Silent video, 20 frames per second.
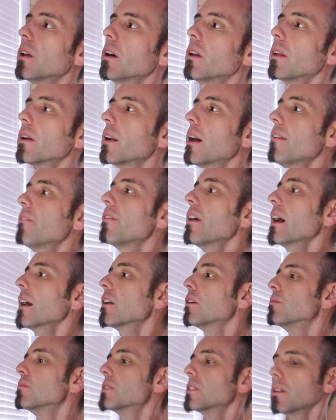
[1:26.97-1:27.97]
No, they're not
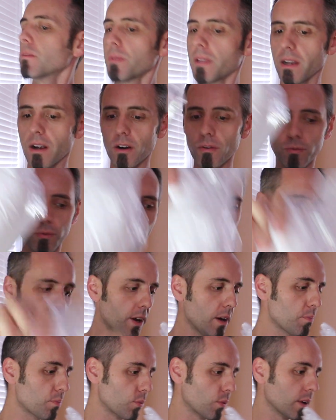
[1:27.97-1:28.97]
vacuum sealed, but they are rolled
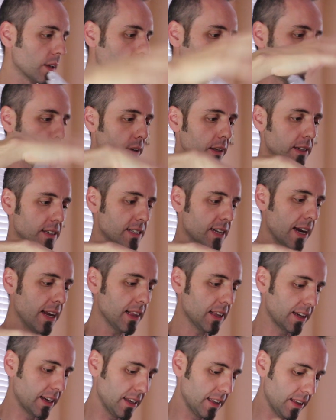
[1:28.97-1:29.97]
up really, really
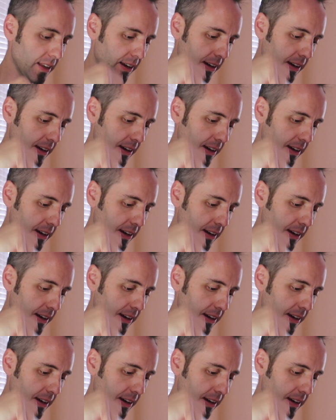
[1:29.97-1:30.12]
tightly in